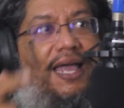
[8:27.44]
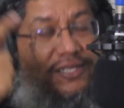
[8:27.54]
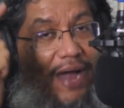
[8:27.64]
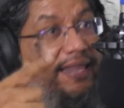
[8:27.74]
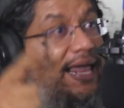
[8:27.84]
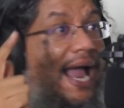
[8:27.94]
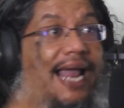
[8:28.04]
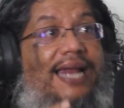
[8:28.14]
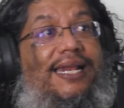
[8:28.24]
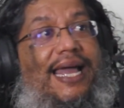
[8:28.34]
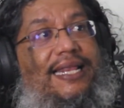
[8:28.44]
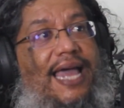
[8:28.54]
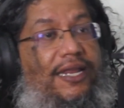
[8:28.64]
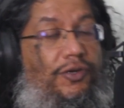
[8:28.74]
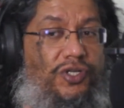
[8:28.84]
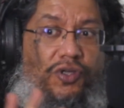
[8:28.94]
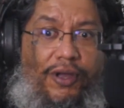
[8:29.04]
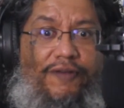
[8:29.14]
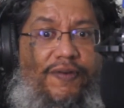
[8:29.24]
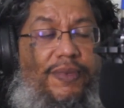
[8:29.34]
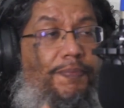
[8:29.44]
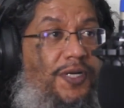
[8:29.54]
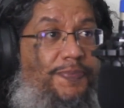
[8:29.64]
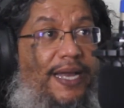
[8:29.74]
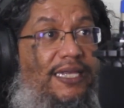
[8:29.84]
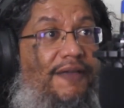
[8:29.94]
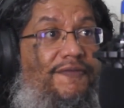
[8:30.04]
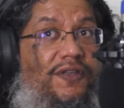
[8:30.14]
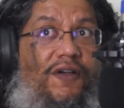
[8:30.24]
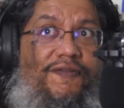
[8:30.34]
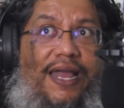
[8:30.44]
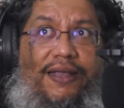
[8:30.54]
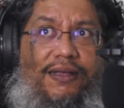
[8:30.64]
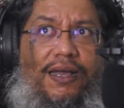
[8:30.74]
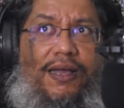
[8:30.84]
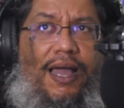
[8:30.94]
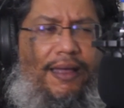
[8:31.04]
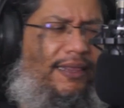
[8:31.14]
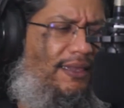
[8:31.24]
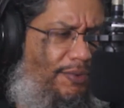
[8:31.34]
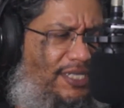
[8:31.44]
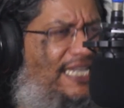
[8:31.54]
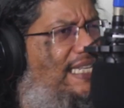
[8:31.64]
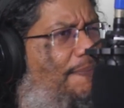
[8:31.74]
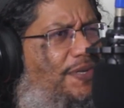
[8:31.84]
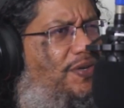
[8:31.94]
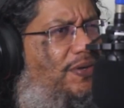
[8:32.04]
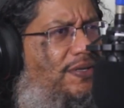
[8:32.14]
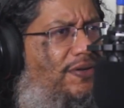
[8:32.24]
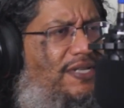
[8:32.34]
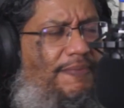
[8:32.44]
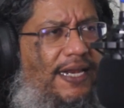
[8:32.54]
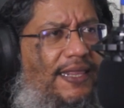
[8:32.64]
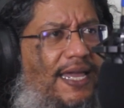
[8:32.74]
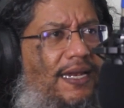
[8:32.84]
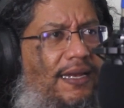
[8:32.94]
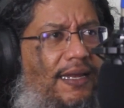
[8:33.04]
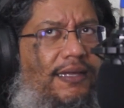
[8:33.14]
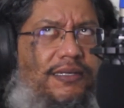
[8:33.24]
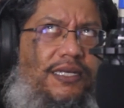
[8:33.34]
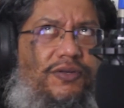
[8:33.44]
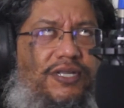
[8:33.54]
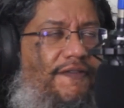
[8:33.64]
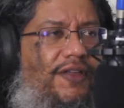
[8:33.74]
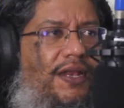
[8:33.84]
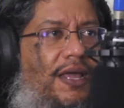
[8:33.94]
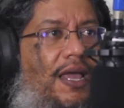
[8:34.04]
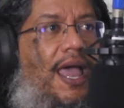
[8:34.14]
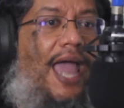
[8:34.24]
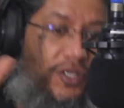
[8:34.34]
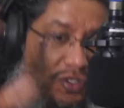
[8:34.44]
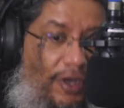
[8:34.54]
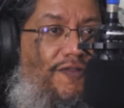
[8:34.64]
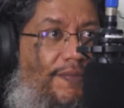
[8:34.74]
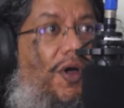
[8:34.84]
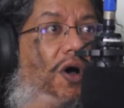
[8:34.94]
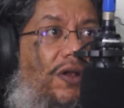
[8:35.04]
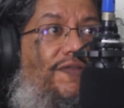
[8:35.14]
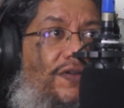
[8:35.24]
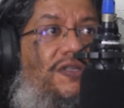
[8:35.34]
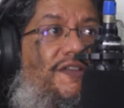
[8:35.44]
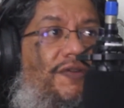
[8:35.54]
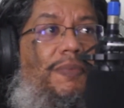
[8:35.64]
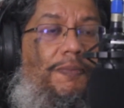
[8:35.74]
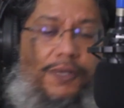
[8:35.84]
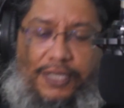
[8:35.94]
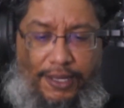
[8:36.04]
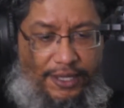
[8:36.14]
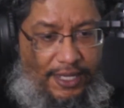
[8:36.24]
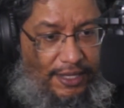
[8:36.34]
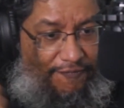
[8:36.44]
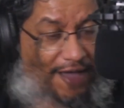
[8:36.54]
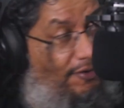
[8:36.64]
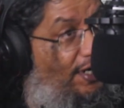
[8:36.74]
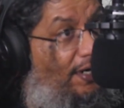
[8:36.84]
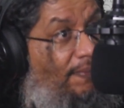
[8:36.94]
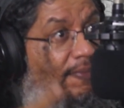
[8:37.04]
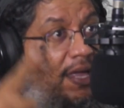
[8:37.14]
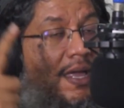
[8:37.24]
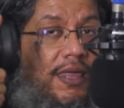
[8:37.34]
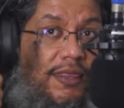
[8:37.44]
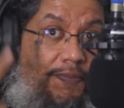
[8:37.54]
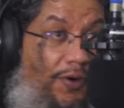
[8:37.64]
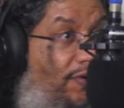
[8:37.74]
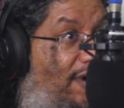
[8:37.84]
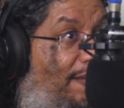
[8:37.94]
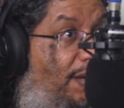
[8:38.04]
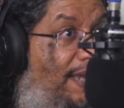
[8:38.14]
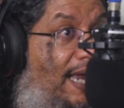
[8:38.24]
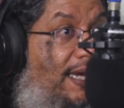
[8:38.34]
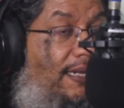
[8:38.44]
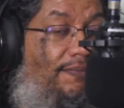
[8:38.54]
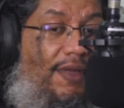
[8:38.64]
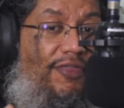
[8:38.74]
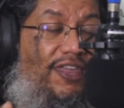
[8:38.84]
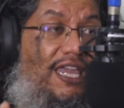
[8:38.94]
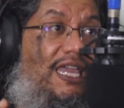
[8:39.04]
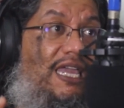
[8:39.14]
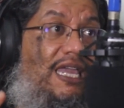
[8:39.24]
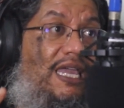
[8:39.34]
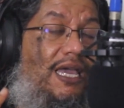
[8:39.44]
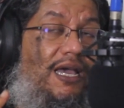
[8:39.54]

so I kind of like that. You saw it from the perspectives of there were 6 episodes or something like that, 6 or 7, and you saw it from all of those different people: the founder, the programmer behind it, the